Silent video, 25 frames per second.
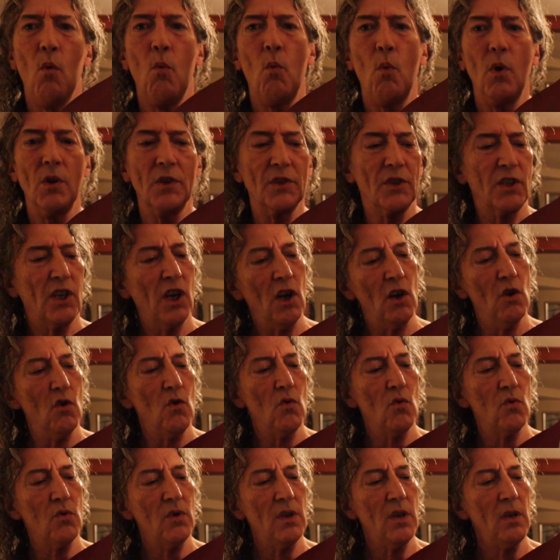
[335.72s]
one
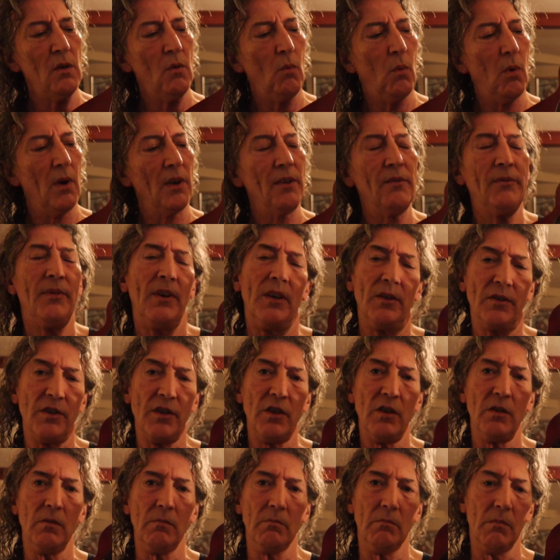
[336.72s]
tone, one
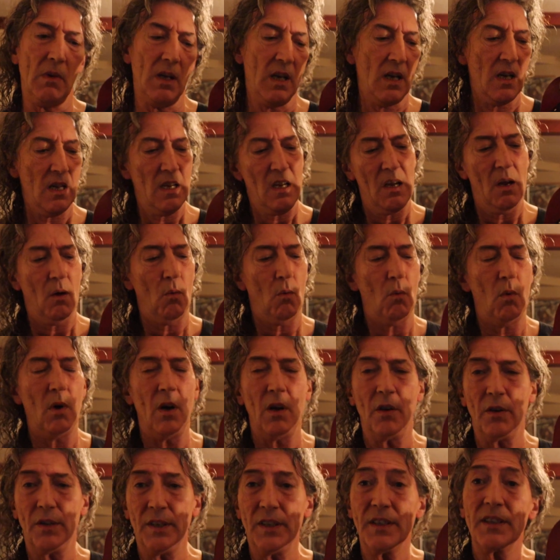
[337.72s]
volume,
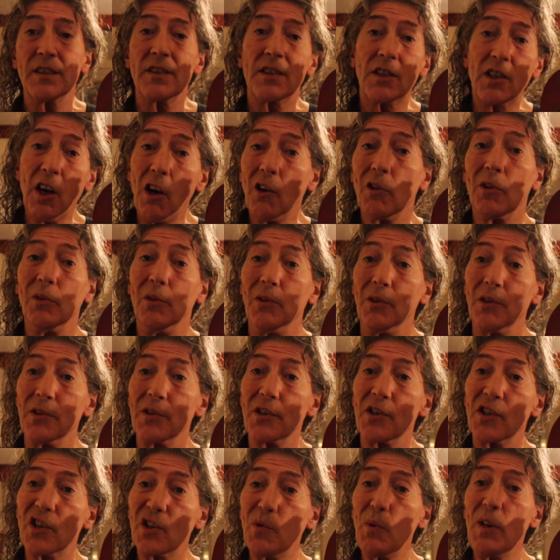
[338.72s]
one toggle
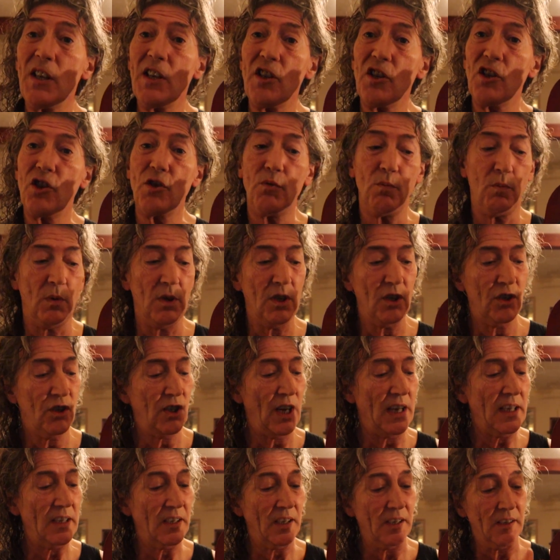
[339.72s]
switch, which
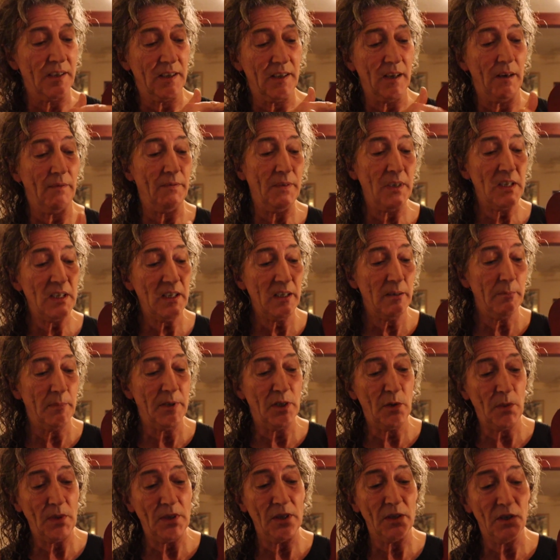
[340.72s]
takes us obviously
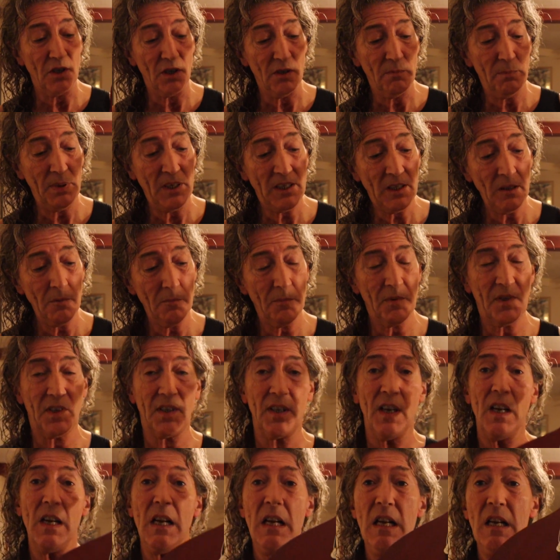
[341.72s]
between the two
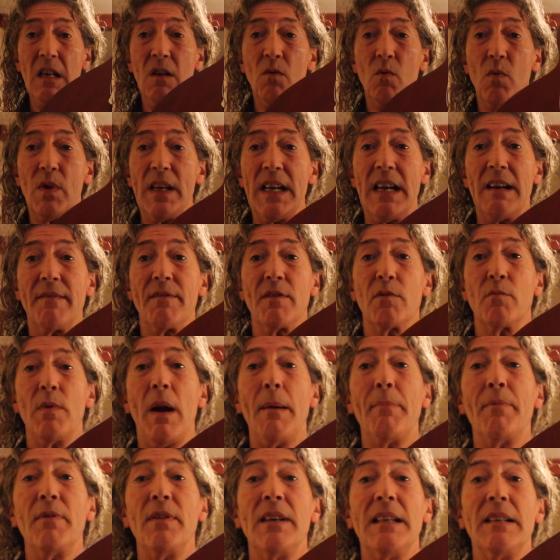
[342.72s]
pickups. We have a
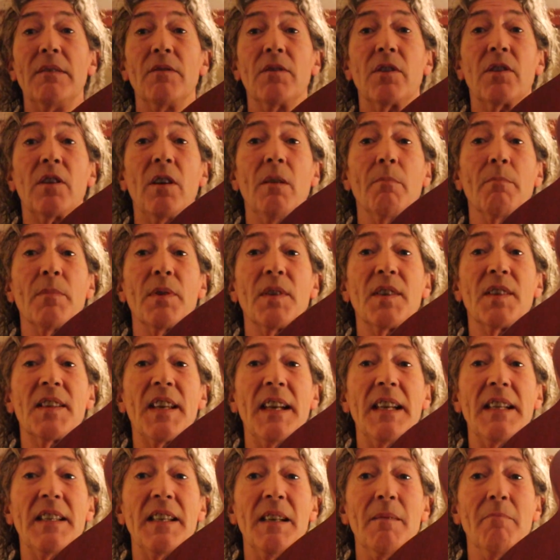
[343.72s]
wraparound
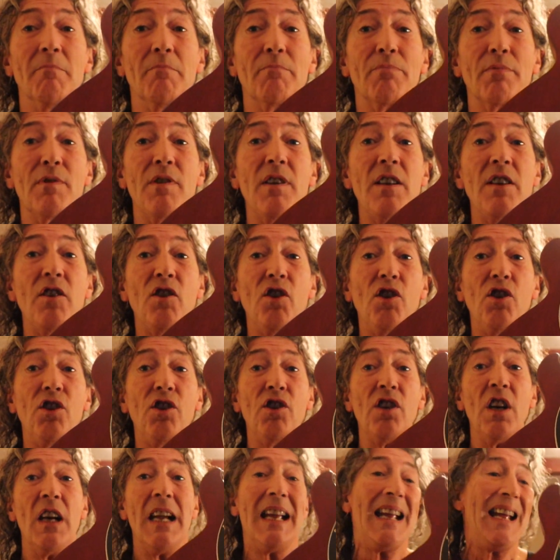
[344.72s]
compensated
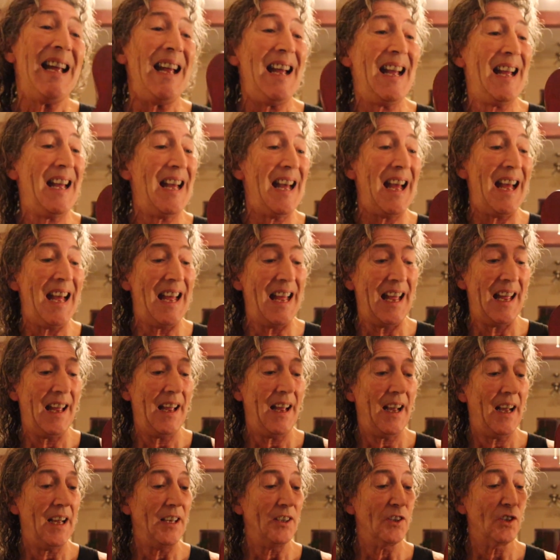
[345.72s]
bridge,
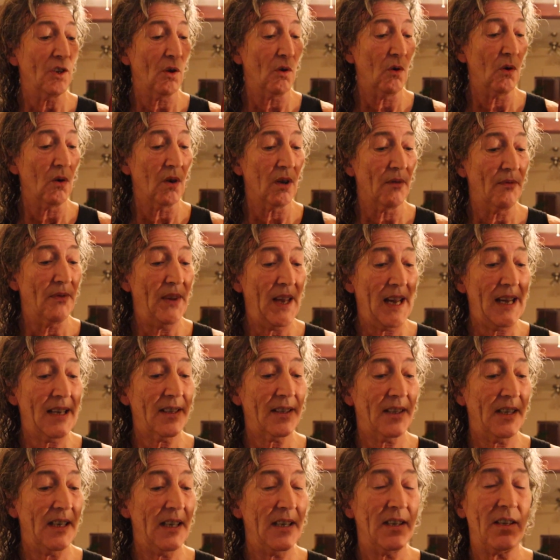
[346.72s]
and all of
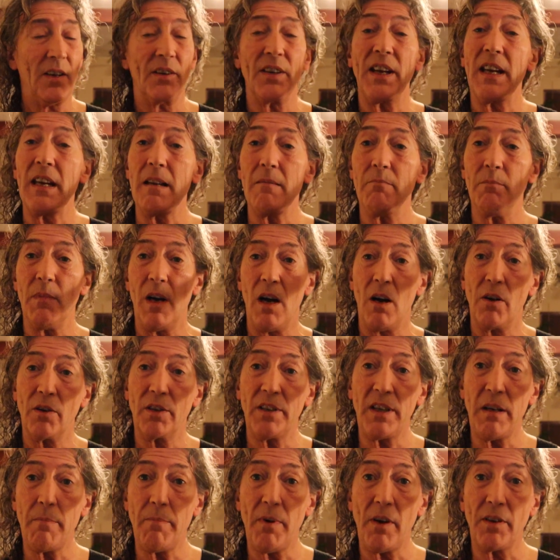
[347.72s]
that is on a
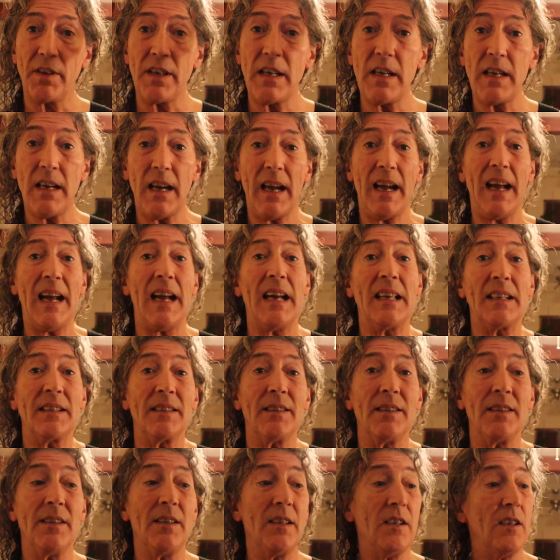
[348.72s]
mahogany body
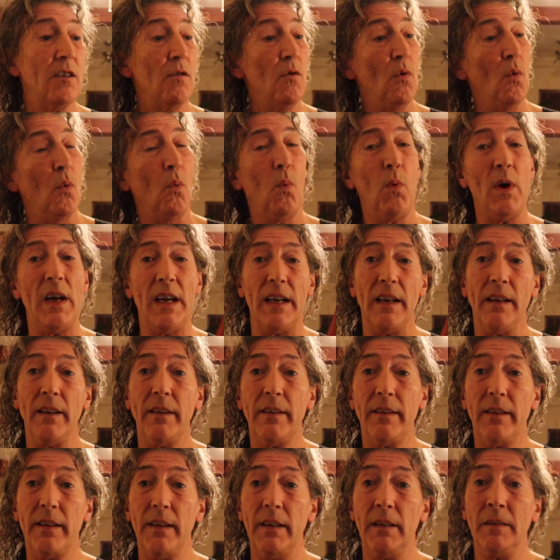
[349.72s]
and
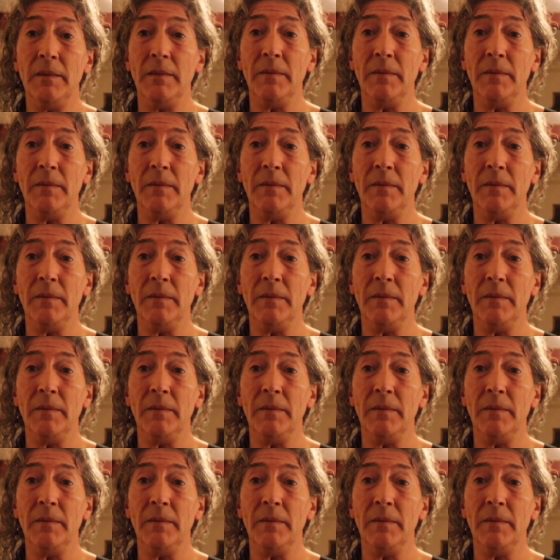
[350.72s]
with